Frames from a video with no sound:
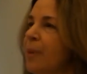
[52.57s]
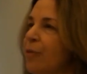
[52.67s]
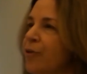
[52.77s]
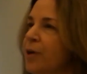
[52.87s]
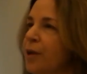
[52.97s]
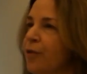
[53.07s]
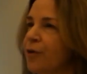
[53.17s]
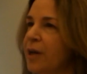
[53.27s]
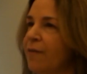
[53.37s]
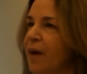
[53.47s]
about 30 to
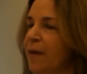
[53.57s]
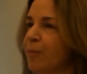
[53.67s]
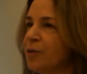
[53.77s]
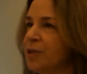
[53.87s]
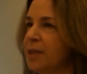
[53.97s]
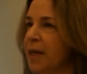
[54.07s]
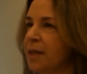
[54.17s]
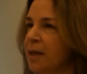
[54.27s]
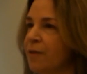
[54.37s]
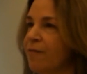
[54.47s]

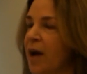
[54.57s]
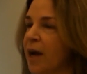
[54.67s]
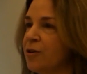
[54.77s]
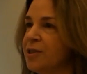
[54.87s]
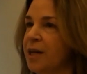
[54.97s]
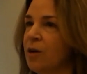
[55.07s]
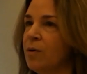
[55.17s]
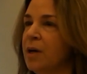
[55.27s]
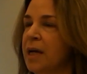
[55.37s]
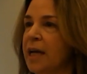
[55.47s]
35% of the fires
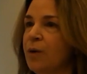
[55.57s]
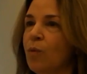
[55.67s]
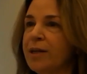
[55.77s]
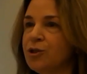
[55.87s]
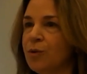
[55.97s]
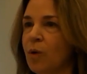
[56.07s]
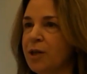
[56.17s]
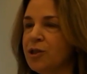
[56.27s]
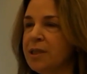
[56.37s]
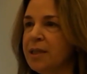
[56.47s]
now in western
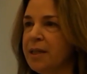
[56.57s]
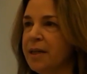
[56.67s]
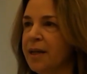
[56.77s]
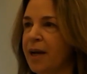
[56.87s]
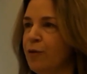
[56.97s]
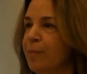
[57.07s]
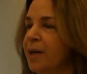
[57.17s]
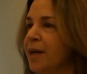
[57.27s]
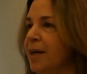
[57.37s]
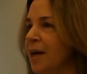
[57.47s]
Washington, and
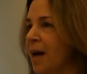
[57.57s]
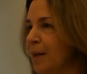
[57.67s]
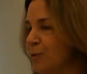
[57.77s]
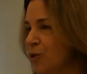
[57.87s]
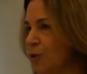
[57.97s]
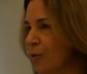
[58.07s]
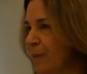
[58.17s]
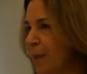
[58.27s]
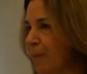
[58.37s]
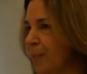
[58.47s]
everybody, I'm sure,
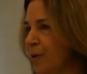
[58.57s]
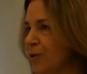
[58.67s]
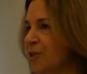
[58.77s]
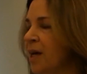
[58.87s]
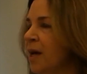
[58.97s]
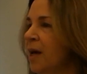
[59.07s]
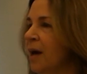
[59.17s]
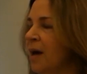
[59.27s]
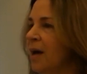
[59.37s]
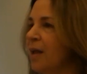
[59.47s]
remembers
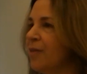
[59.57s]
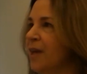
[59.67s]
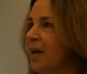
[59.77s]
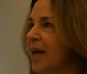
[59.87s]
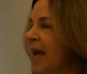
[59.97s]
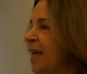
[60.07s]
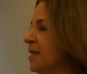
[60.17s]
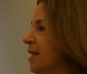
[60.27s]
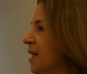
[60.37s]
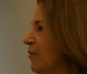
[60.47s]
the 8
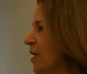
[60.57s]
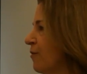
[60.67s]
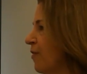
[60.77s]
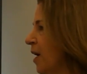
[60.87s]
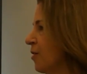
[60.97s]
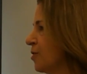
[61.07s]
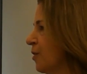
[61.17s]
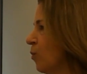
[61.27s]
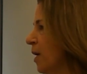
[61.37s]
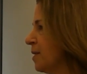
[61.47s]
significant fires on
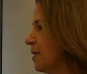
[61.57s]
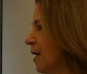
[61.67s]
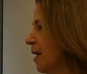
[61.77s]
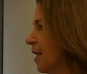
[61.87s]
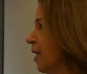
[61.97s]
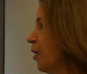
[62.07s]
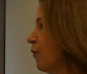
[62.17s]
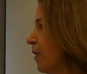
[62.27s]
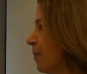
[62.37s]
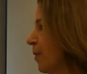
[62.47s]
the west side in
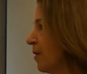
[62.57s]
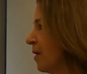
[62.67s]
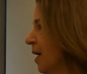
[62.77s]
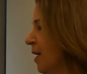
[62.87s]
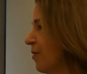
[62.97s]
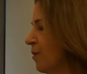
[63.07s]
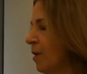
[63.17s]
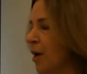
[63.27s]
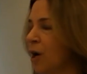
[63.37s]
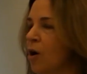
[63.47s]
November. I even
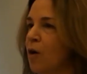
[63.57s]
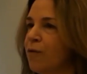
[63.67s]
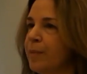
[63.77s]
got a call